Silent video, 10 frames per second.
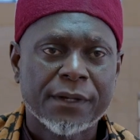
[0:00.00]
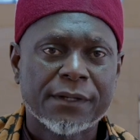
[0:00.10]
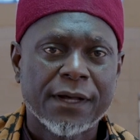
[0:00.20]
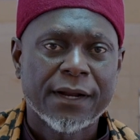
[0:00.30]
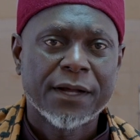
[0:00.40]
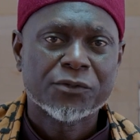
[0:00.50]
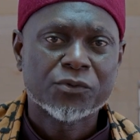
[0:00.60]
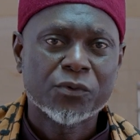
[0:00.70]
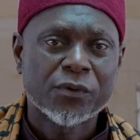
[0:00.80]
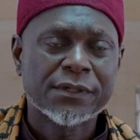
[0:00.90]
There are
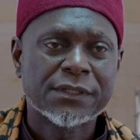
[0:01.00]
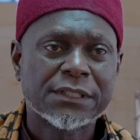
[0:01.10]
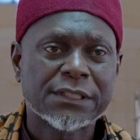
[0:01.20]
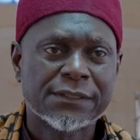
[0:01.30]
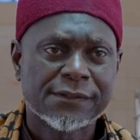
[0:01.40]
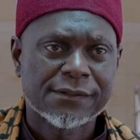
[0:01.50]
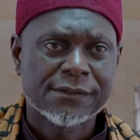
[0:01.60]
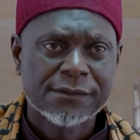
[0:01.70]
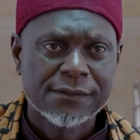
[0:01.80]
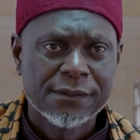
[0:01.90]
two conditions
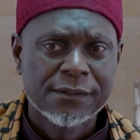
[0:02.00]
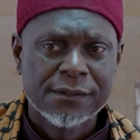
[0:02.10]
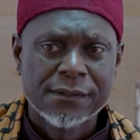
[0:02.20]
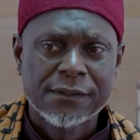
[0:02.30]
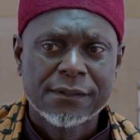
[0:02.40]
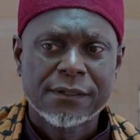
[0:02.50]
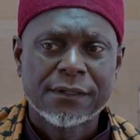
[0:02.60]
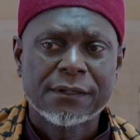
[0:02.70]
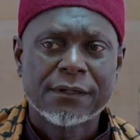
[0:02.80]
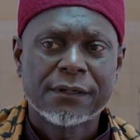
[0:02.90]

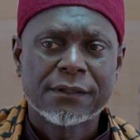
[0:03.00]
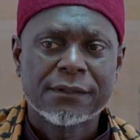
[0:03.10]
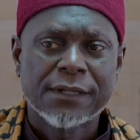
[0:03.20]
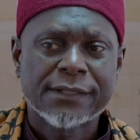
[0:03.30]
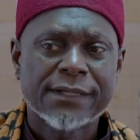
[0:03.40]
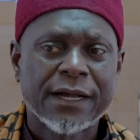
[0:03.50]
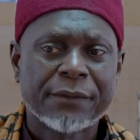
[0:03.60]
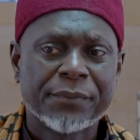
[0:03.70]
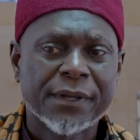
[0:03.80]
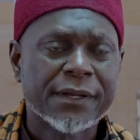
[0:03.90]
that are
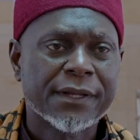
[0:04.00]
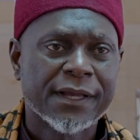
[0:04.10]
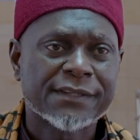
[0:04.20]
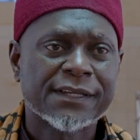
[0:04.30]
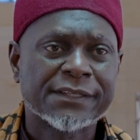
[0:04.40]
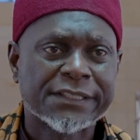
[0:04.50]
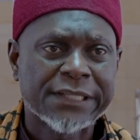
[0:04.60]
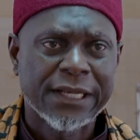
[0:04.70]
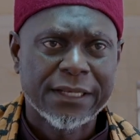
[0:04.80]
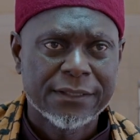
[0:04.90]
very
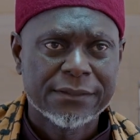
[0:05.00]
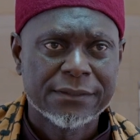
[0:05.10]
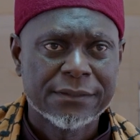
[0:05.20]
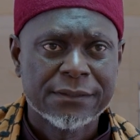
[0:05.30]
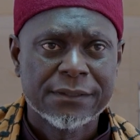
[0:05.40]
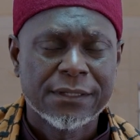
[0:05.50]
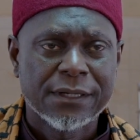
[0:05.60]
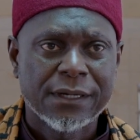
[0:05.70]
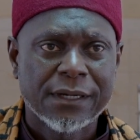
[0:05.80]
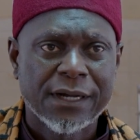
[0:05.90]
essential,
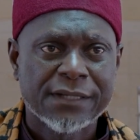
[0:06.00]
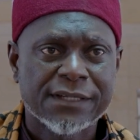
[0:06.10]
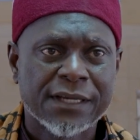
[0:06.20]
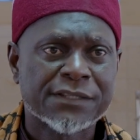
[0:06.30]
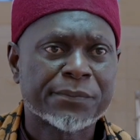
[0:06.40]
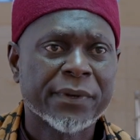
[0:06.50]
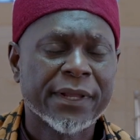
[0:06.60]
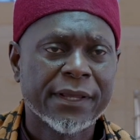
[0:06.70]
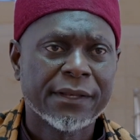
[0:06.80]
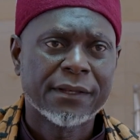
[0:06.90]
as
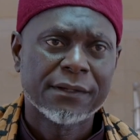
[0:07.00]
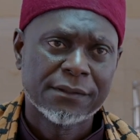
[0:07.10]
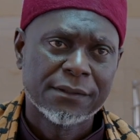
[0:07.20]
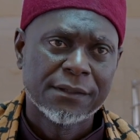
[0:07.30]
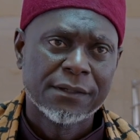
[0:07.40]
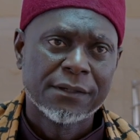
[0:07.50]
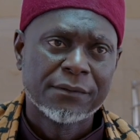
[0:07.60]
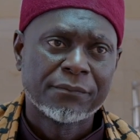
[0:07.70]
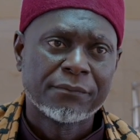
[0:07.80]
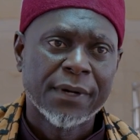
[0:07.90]
explained
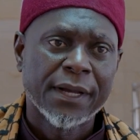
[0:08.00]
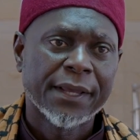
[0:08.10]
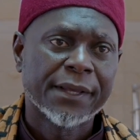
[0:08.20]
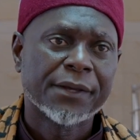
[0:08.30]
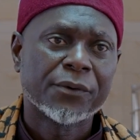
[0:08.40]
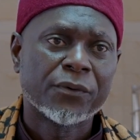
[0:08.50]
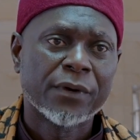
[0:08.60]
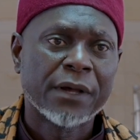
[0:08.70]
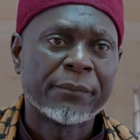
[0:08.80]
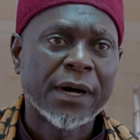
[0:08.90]
by
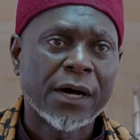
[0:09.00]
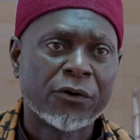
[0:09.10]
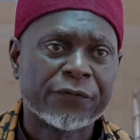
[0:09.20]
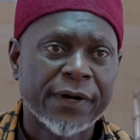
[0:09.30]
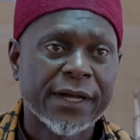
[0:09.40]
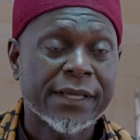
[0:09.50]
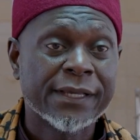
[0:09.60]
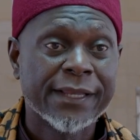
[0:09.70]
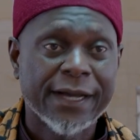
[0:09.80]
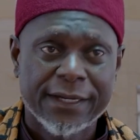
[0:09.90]
ulama of
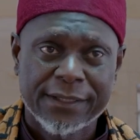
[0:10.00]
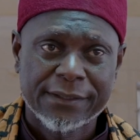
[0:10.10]
Aqidah.